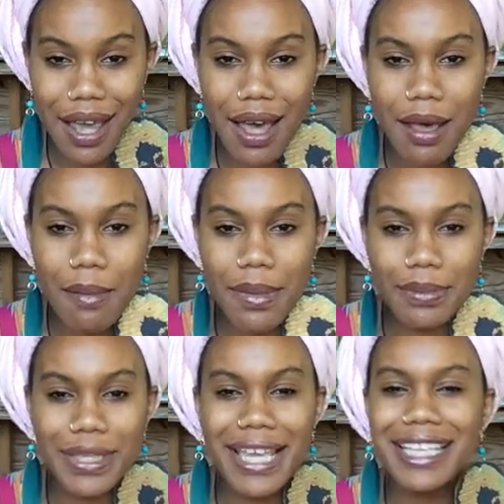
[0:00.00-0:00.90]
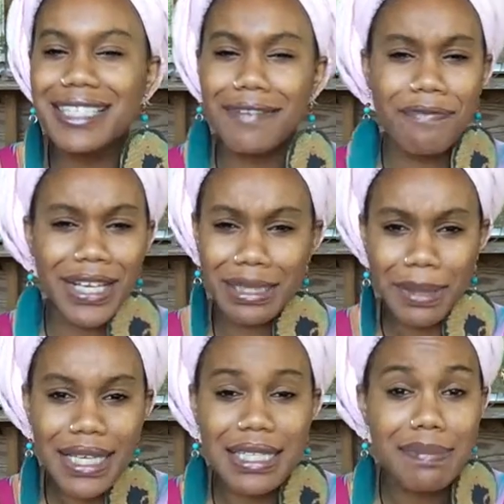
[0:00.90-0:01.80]
And it's funny
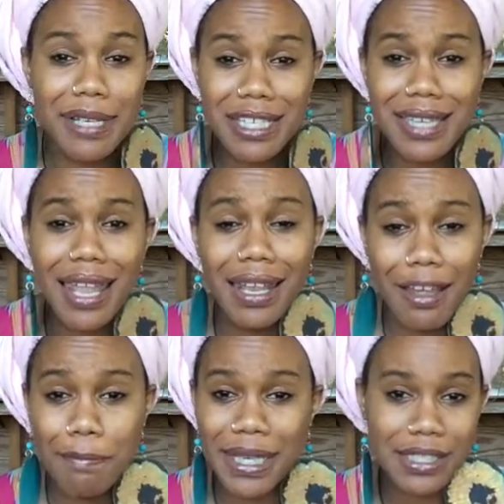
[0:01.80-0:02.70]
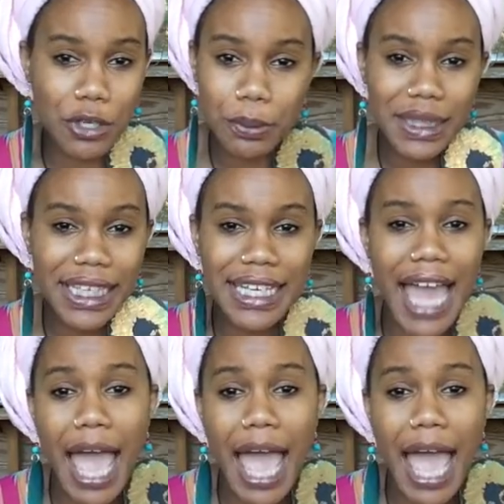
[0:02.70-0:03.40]
because as much as I love pink tourmaline,